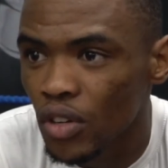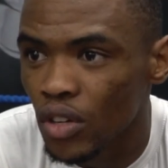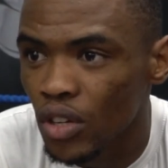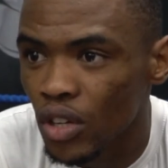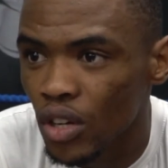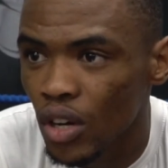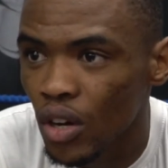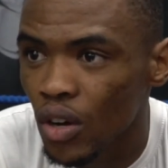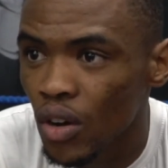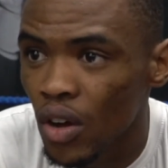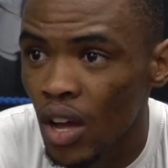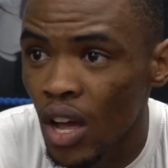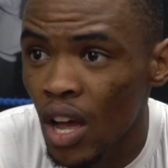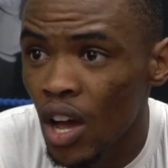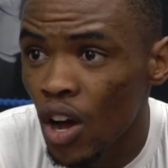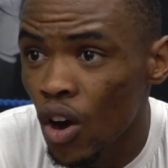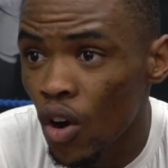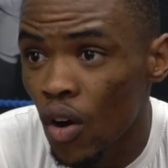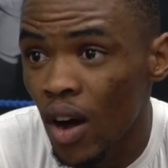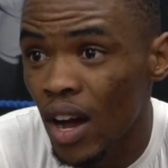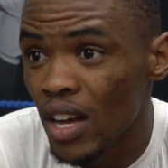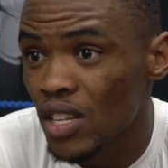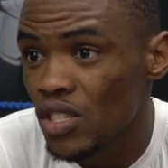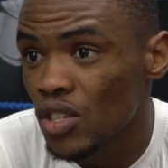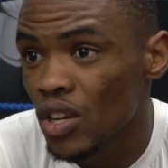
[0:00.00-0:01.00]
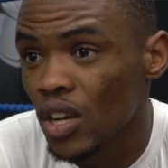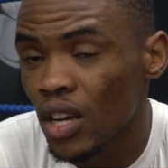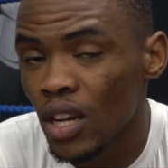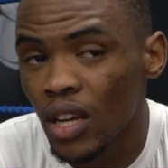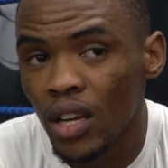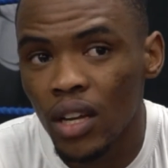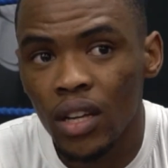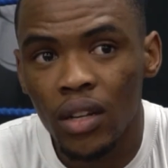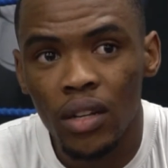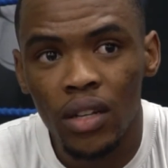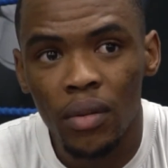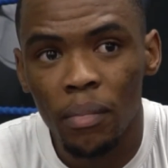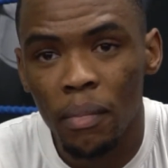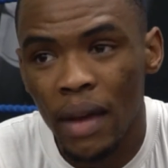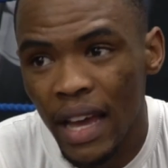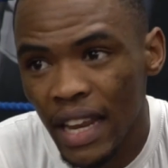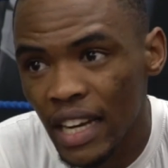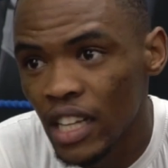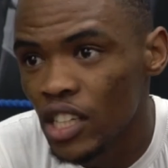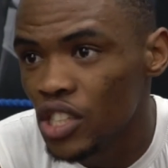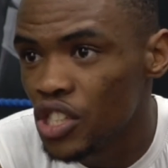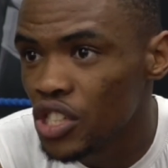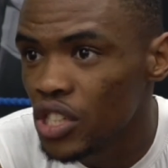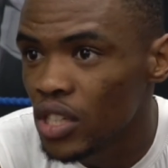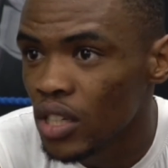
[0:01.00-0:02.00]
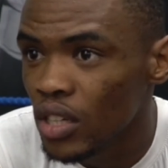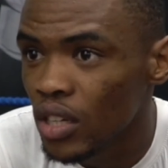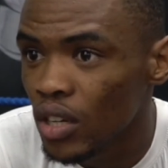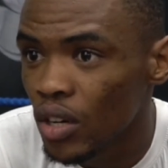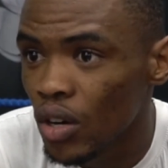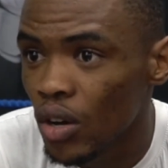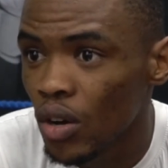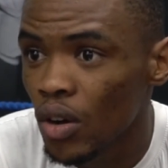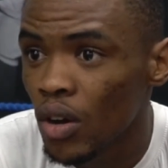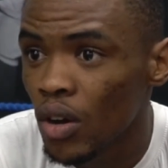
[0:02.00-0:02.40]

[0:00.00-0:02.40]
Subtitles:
you know, or I was gonna manage, you know.